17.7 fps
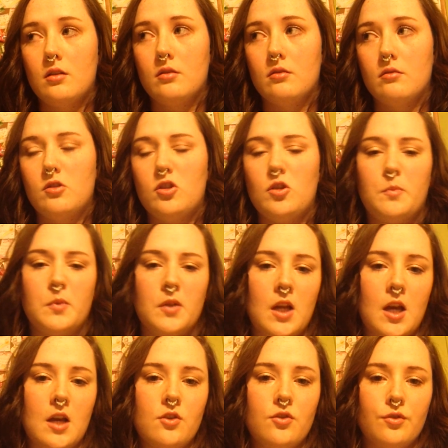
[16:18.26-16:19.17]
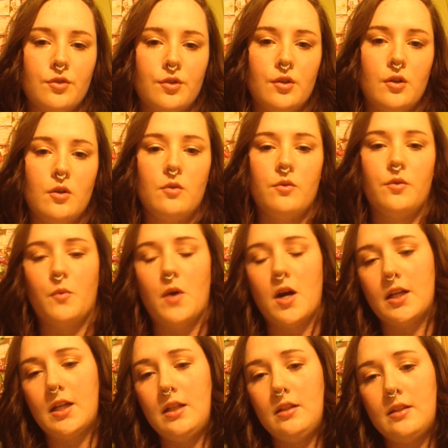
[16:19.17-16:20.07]
Supernatural, The
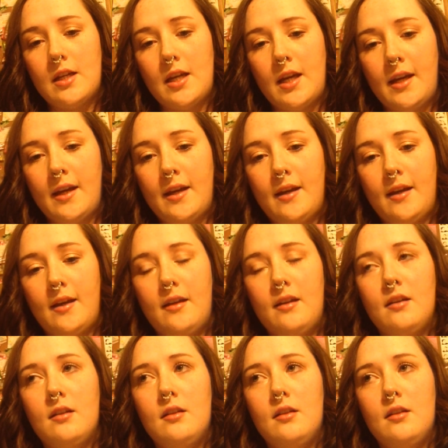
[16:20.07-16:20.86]
Walking Dead,